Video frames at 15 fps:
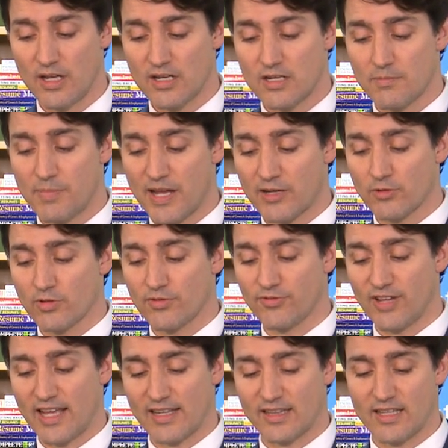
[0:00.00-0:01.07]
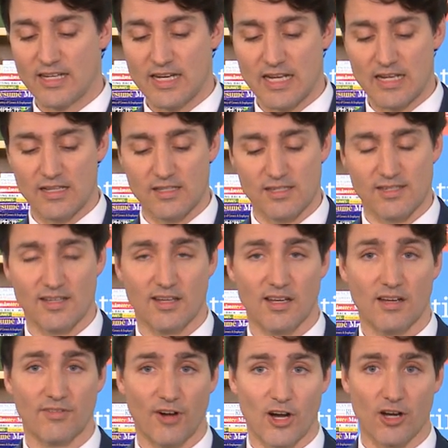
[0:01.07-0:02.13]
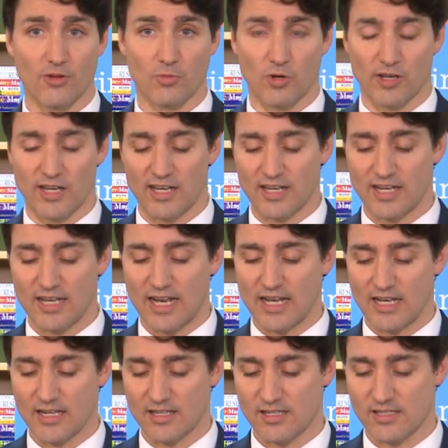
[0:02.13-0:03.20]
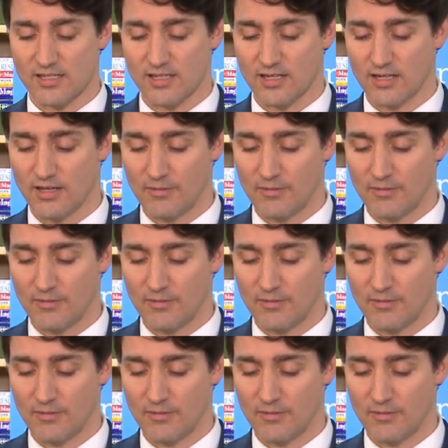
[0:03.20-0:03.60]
to better reflect the needs of hardworking Canadians.